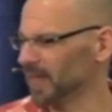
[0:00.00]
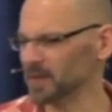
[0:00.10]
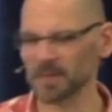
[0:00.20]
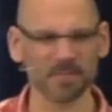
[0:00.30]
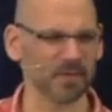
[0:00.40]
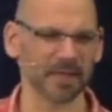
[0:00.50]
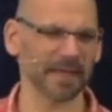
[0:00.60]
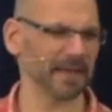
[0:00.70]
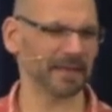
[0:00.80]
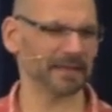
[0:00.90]
lot of people were
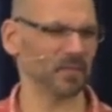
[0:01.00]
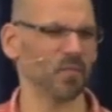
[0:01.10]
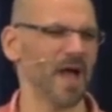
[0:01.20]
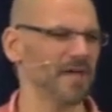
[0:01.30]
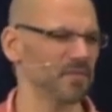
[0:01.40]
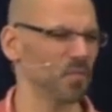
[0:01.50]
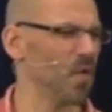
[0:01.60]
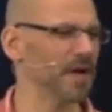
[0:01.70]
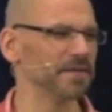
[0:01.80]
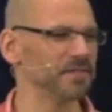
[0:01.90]
like having
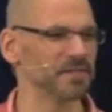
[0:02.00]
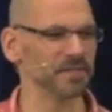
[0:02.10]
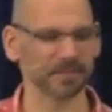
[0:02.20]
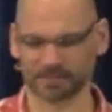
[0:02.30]
1 or 2.